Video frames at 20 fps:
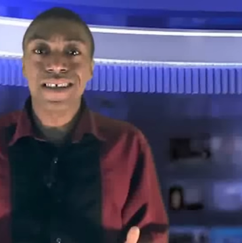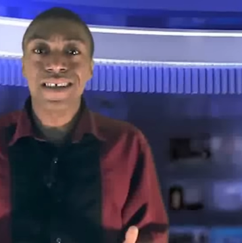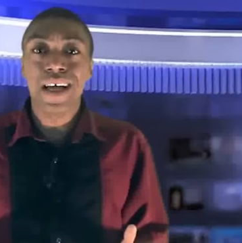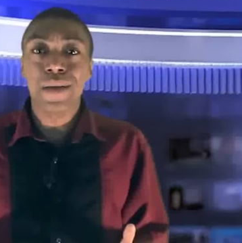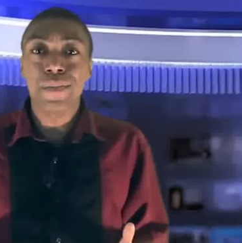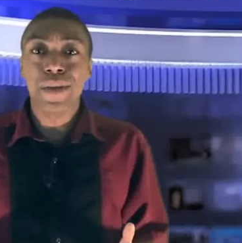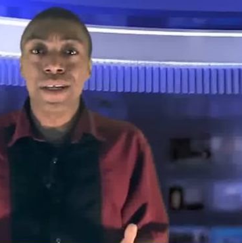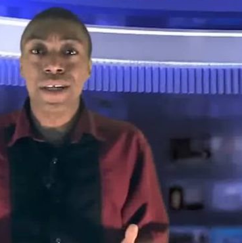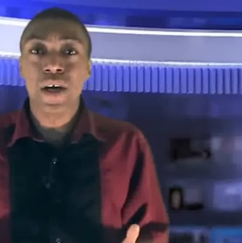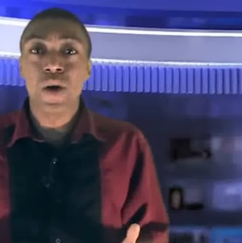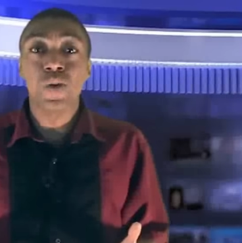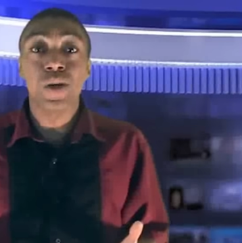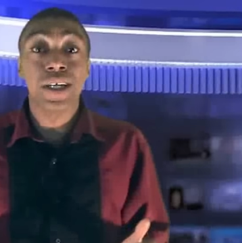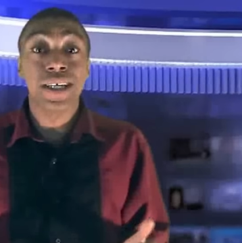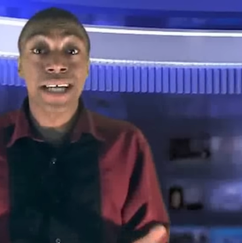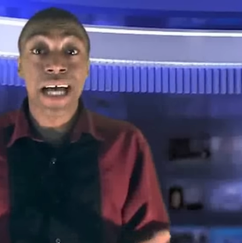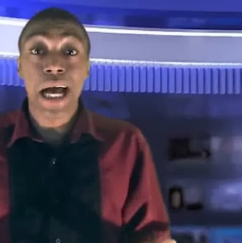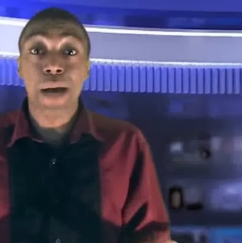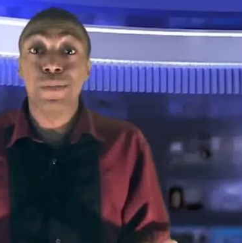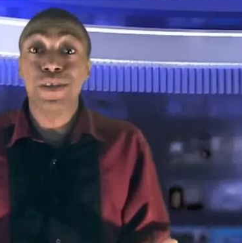let me know in the
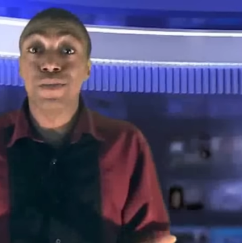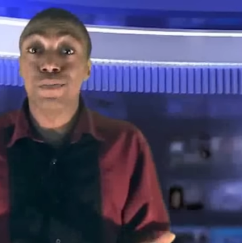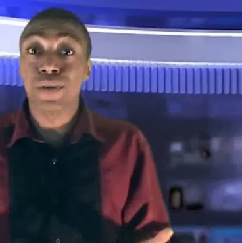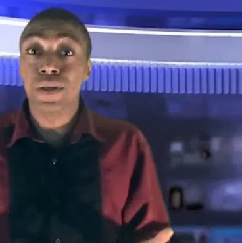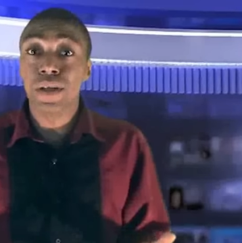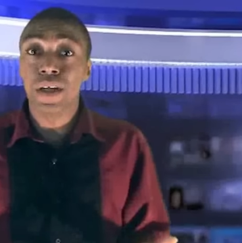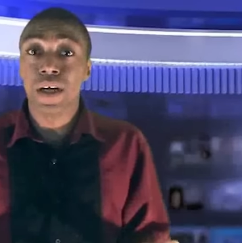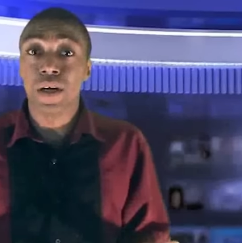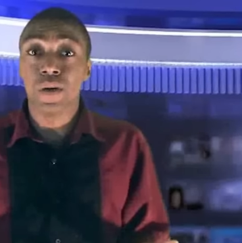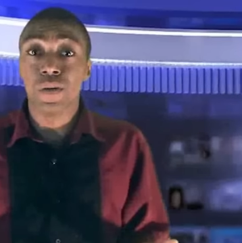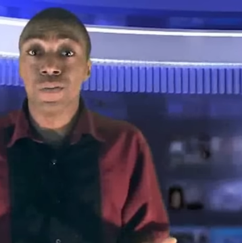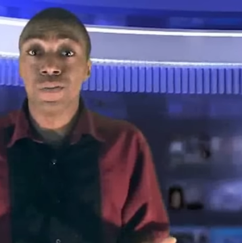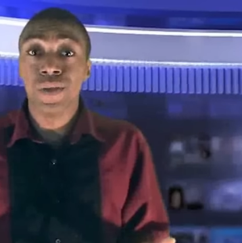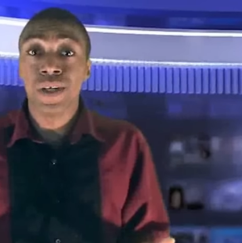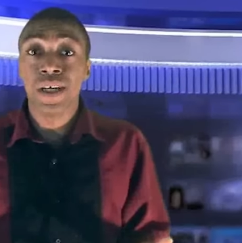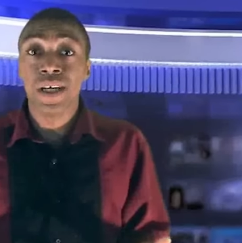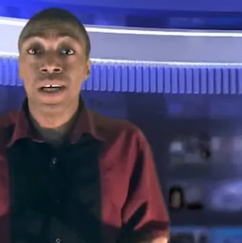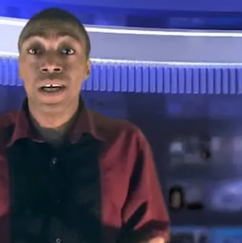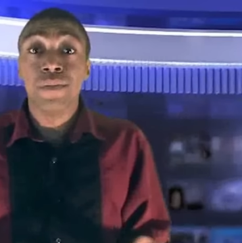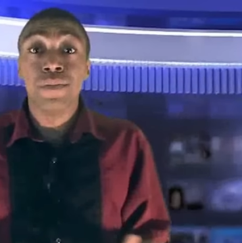comments below,
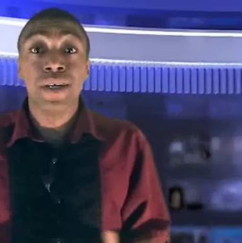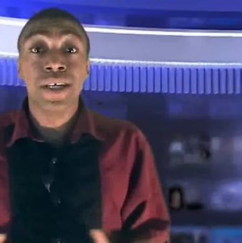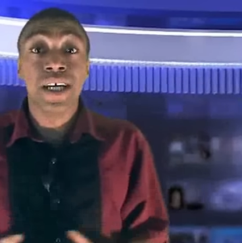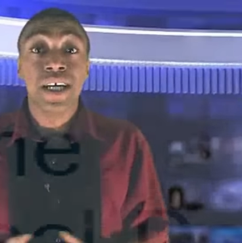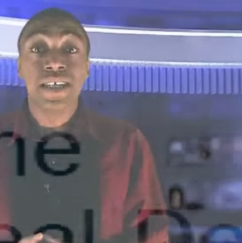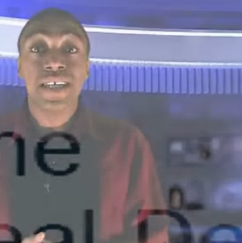because